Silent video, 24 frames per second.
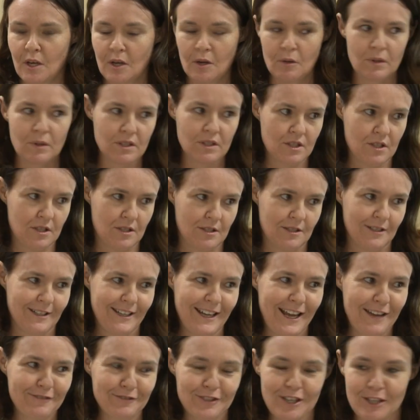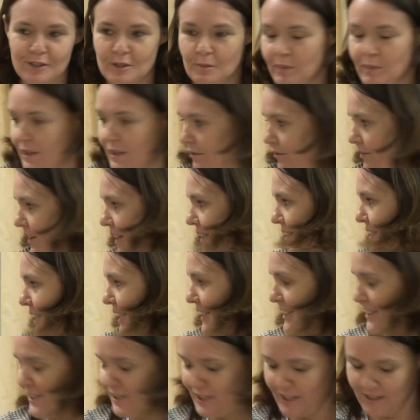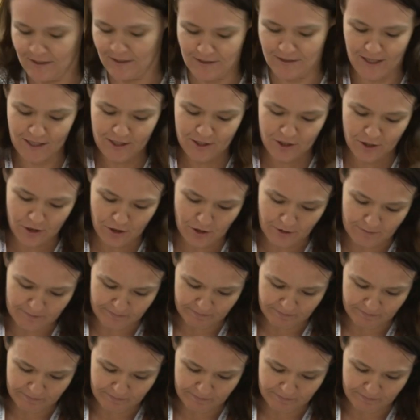which have just been fantastic. Thank you.